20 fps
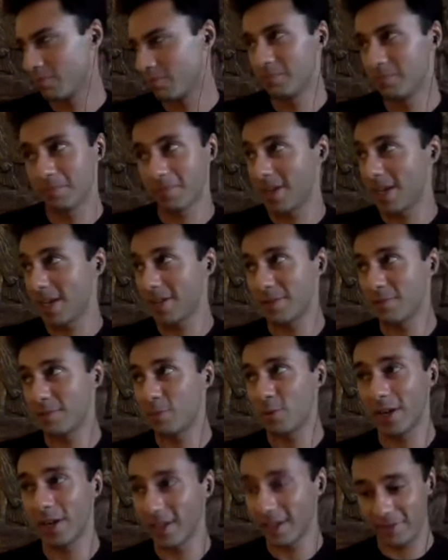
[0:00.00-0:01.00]
Case in
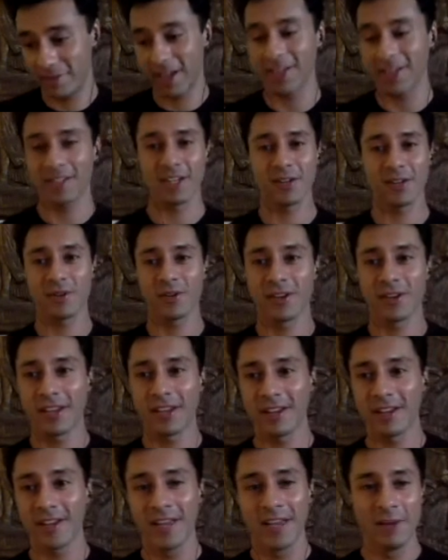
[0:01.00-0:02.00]
point, if I sit all
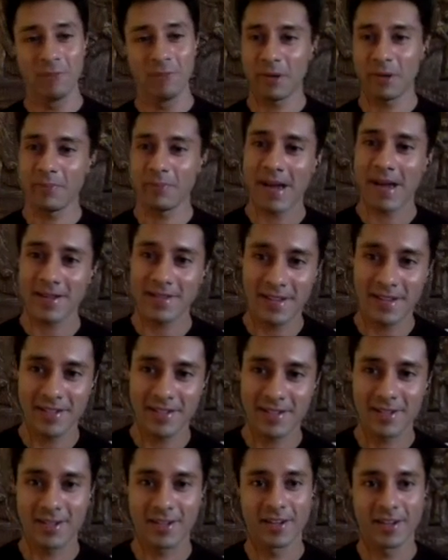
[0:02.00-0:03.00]
day, my back starts
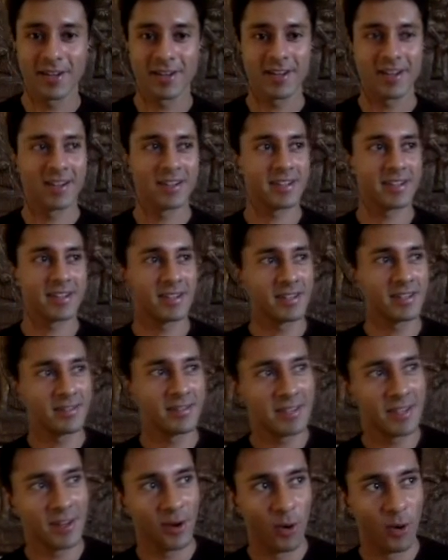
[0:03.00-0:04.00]
to hurt. I start to
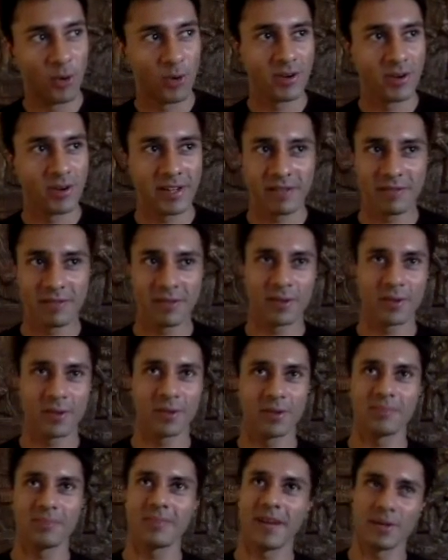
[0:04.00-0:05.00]
feel old, even though
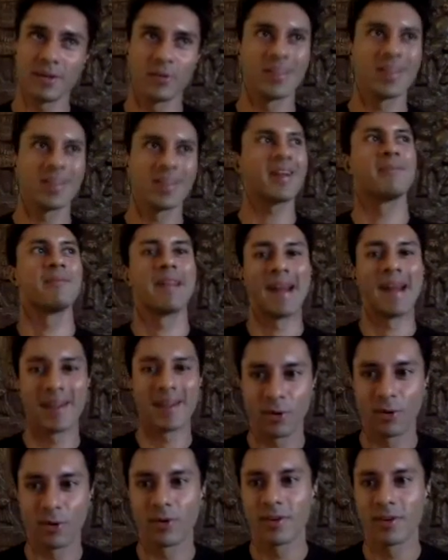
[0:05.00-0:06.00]
I don't think I'm that
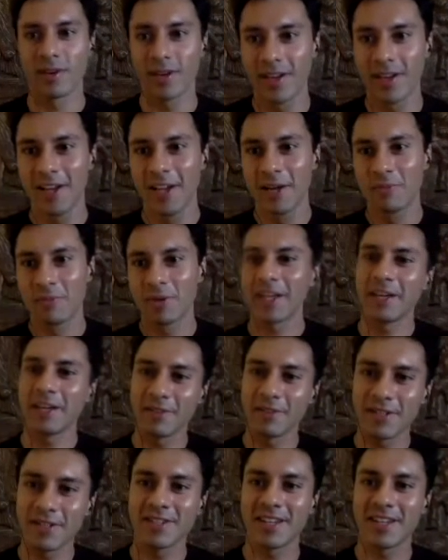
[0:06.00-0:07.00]
old. But
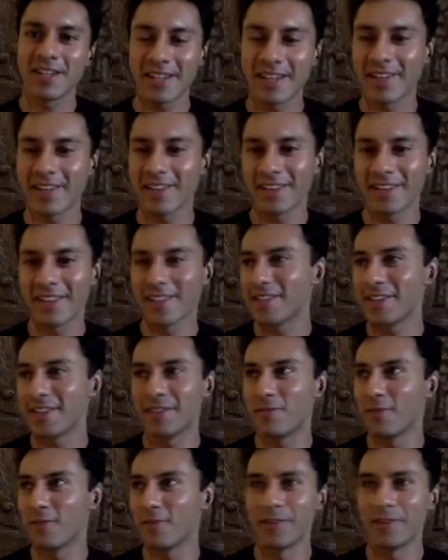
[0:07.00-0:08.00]
even sitting, let's say,
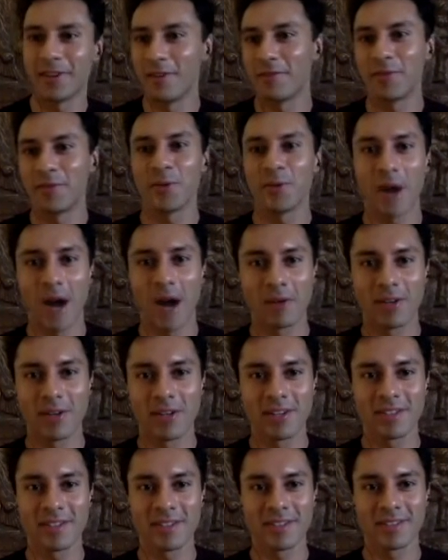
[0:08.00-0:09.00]
for a few
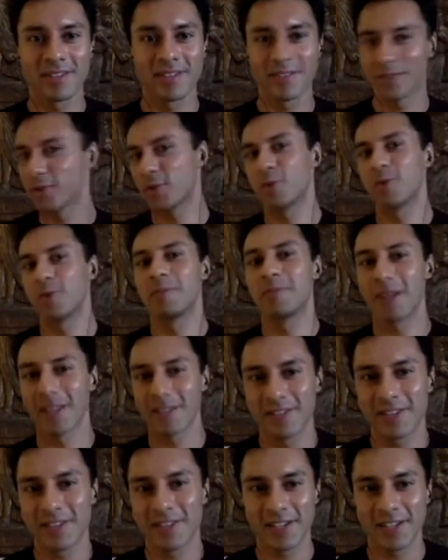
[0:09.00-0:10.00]
hours through a
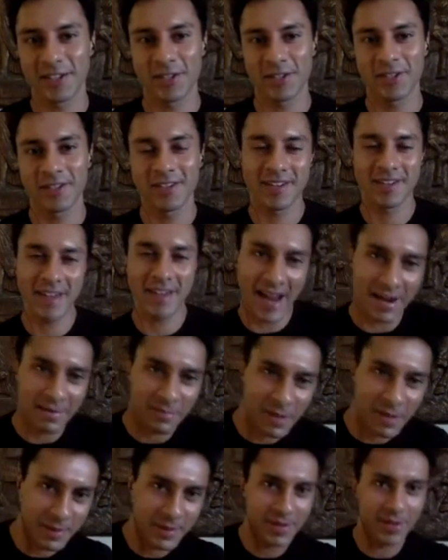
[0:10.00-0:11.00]
presentation can
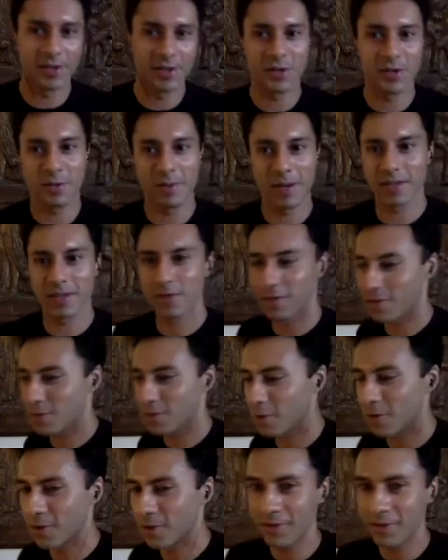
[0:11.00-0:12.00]
maybe hurt your back. So if you
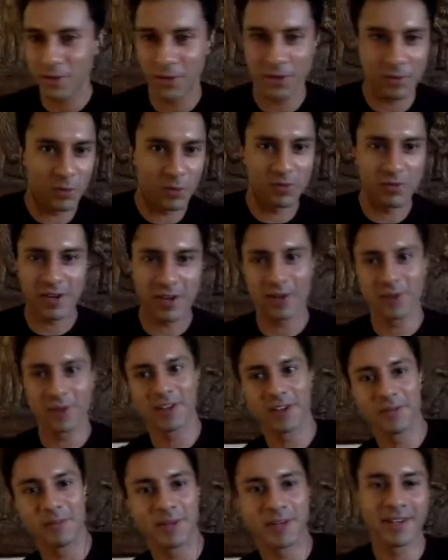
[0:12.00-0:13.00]
want, you can move around a
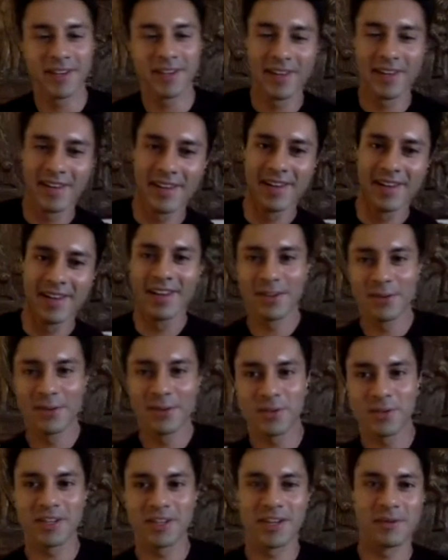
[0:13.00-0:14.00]
little bit,
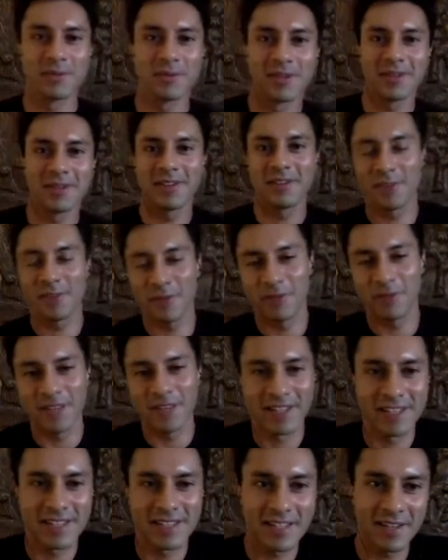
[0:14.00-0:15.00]
loosen up if you're
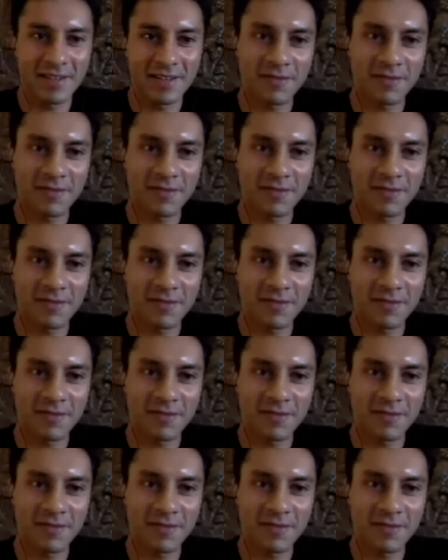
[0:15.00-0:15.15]
feeling stiff.